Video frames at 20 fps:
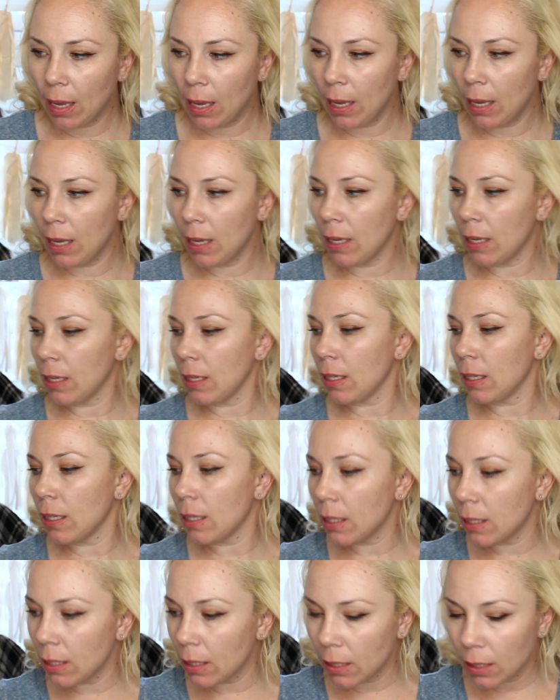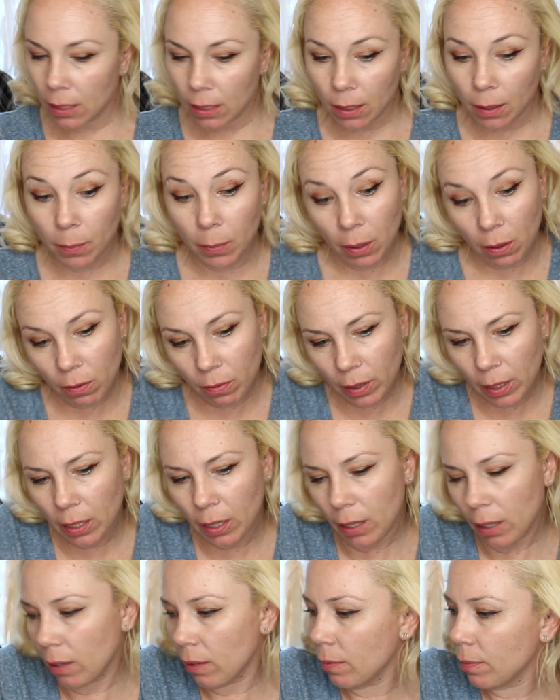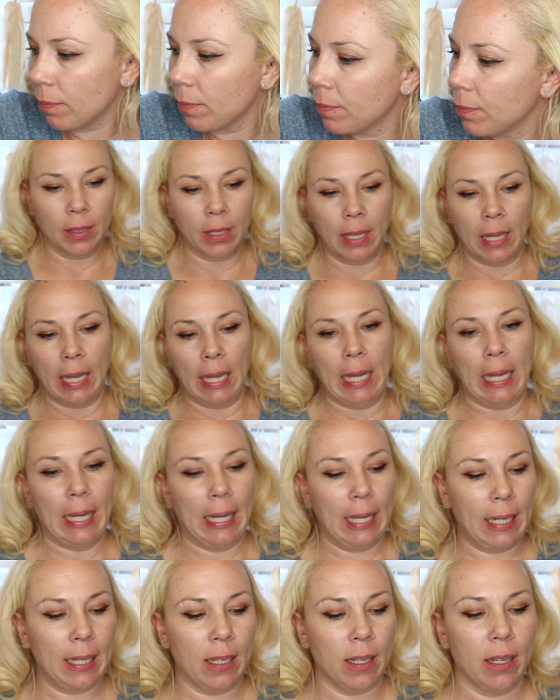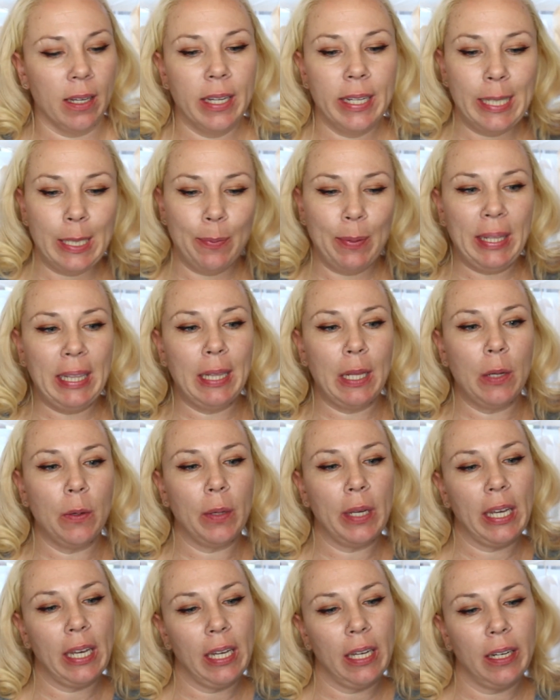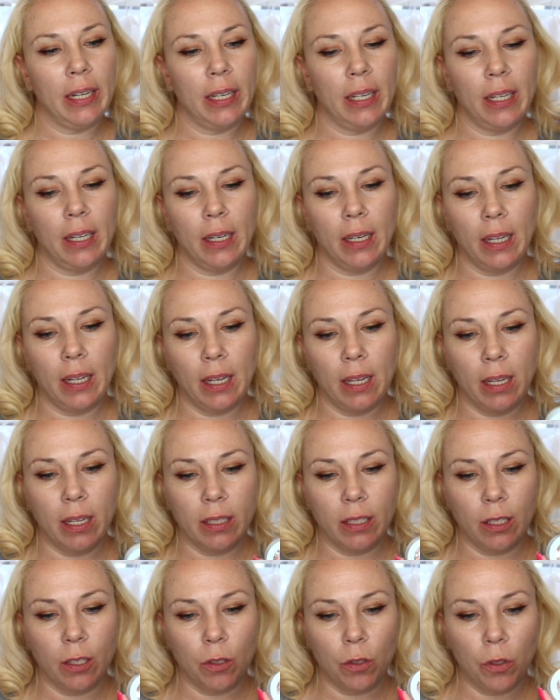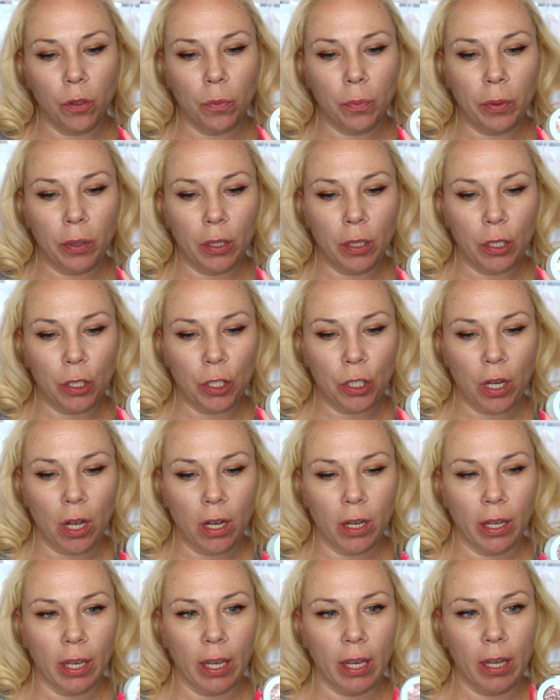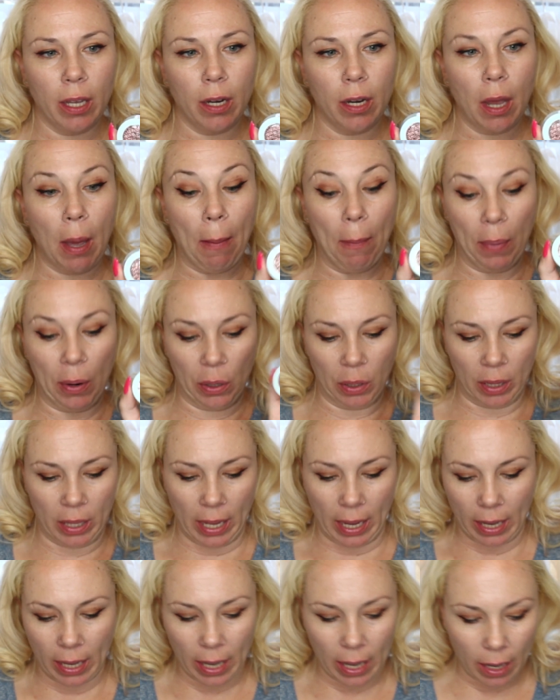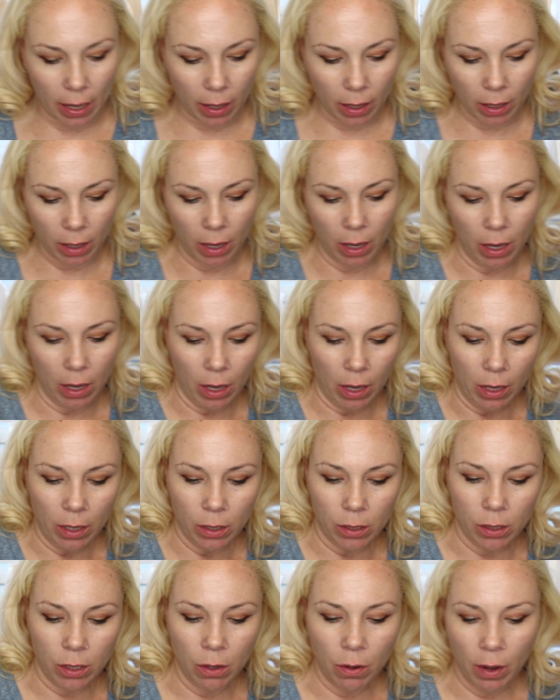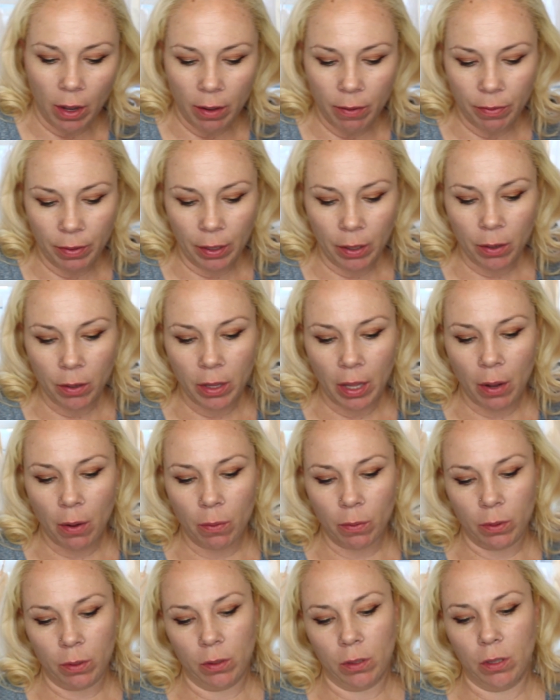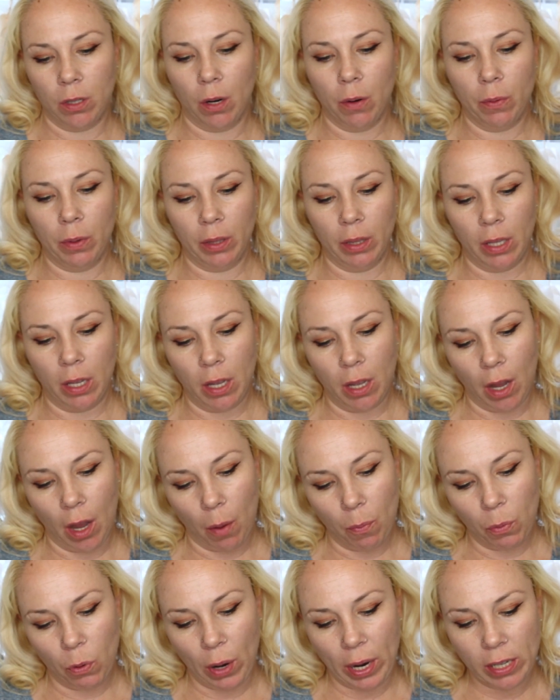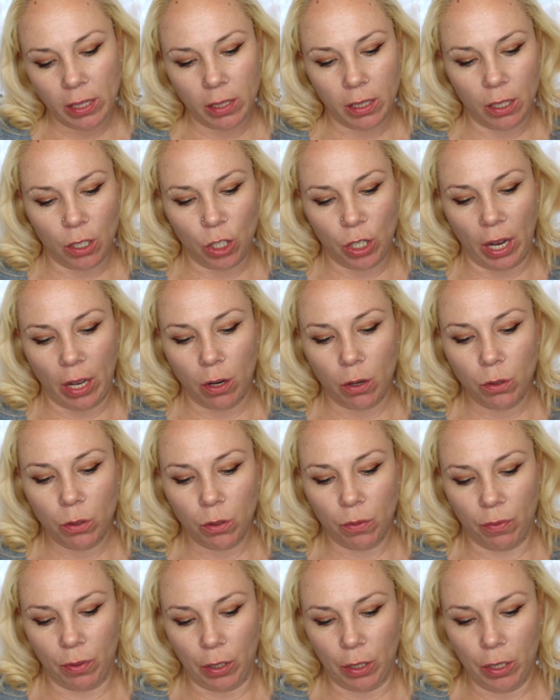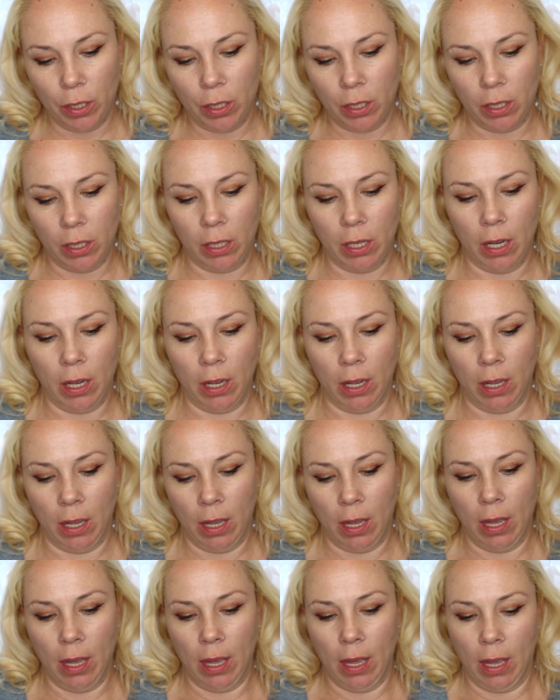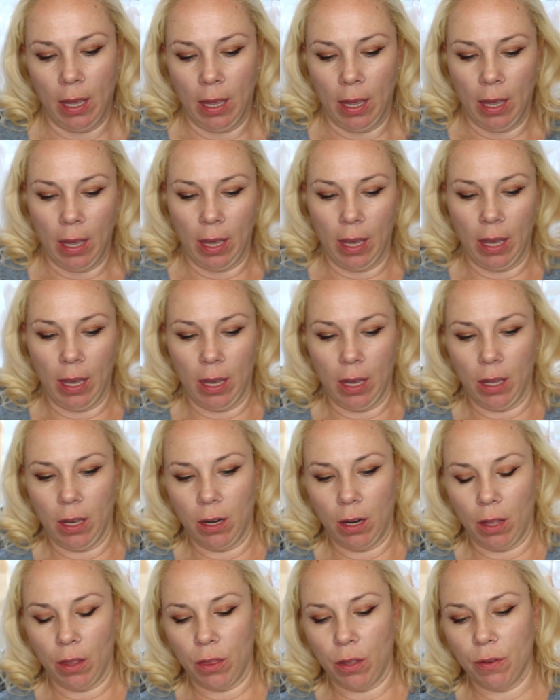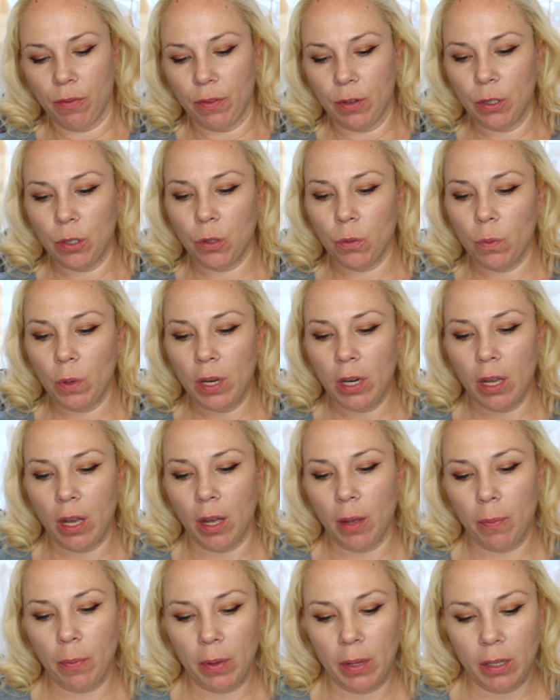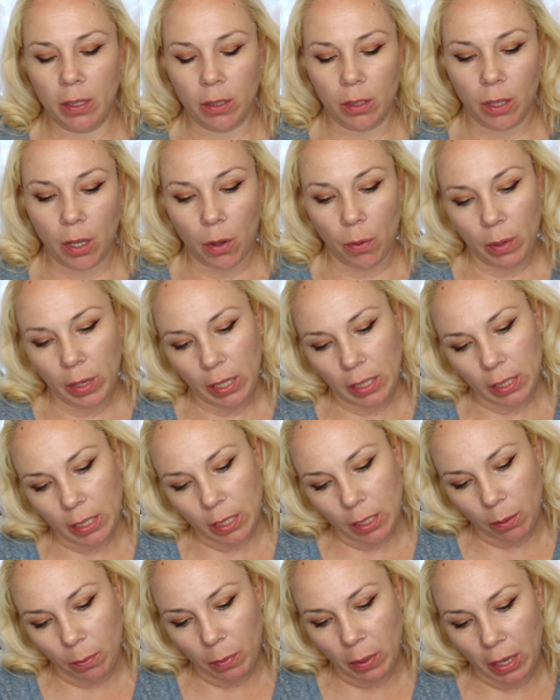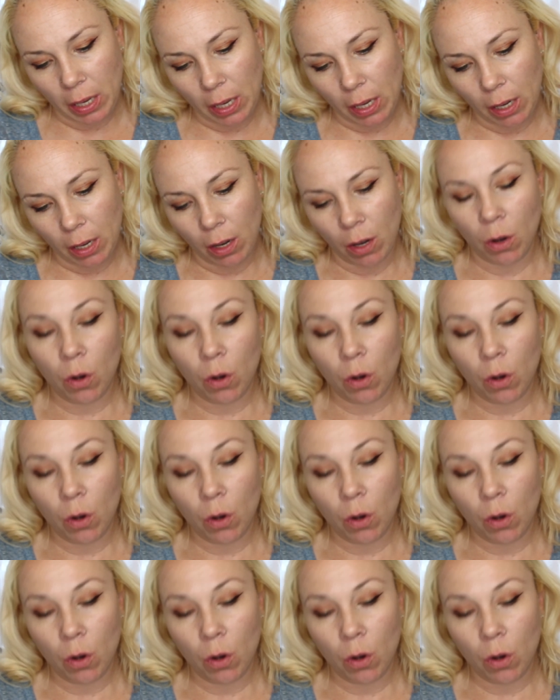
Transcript: and I'm gonna go find that. It's been located. It's a super shock and birthday cake. So I figured that we'll start with the pressed shadows first. And the first one up is going to be